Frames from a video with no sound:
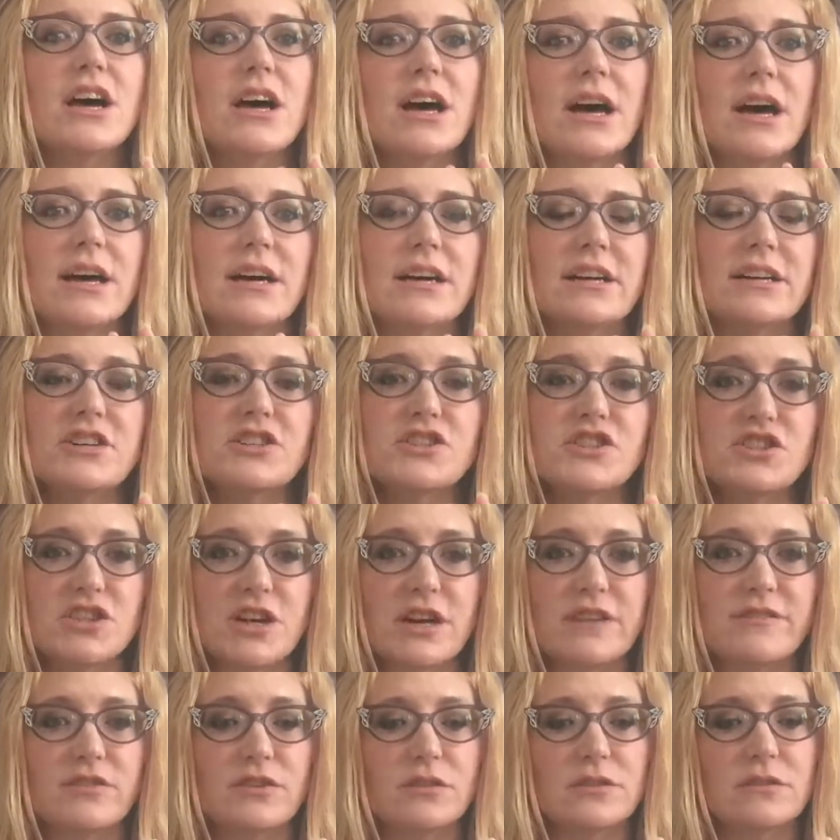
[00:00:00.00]
uh,
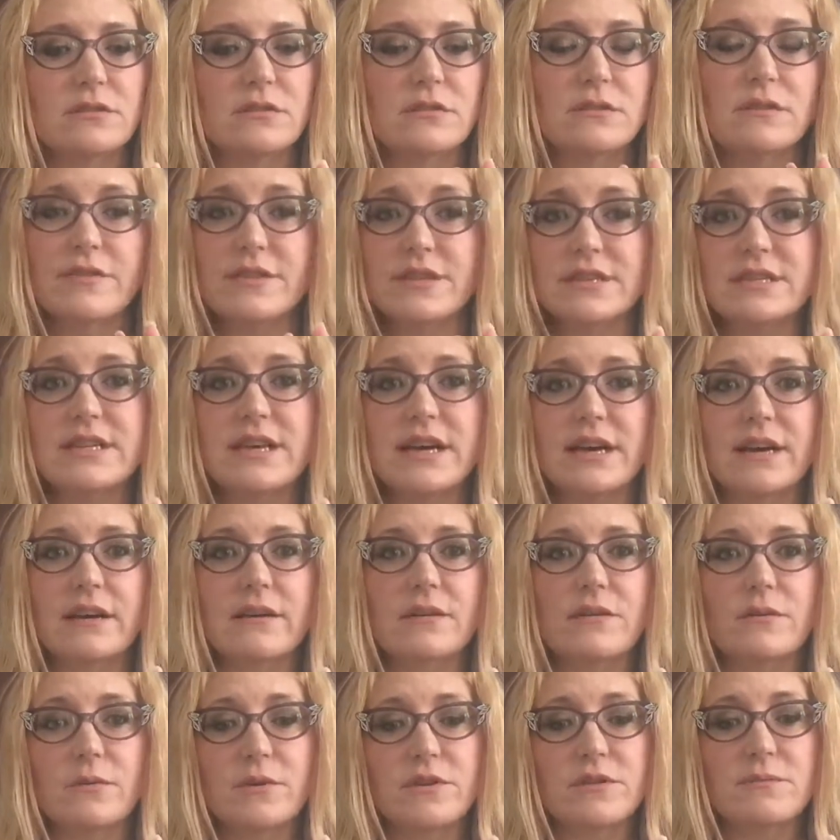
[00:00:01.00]
shuffle the deck
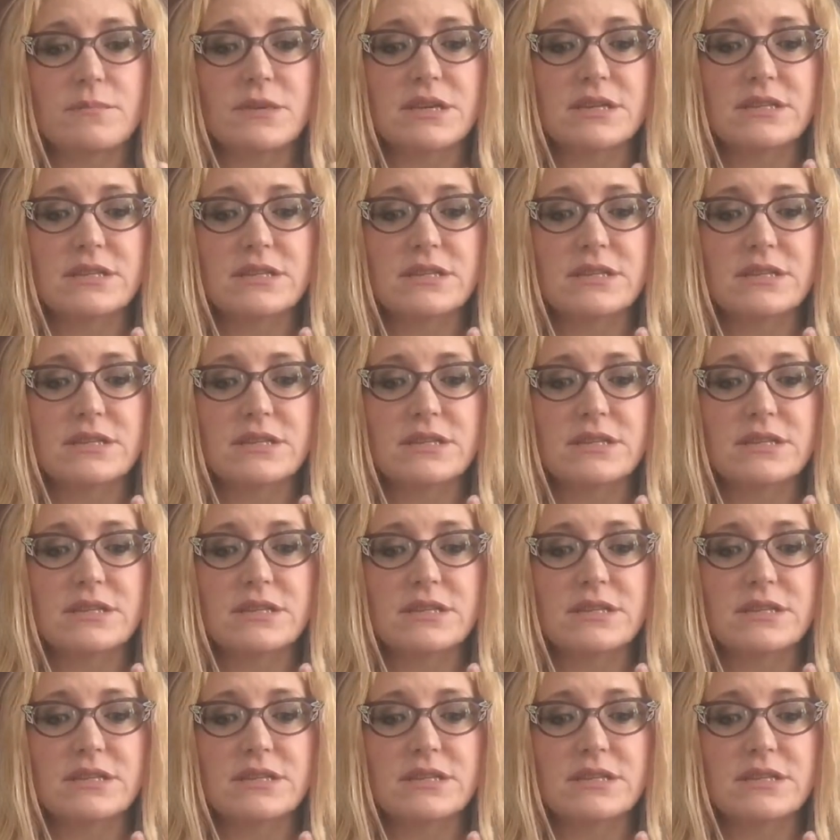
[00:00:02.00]
with me.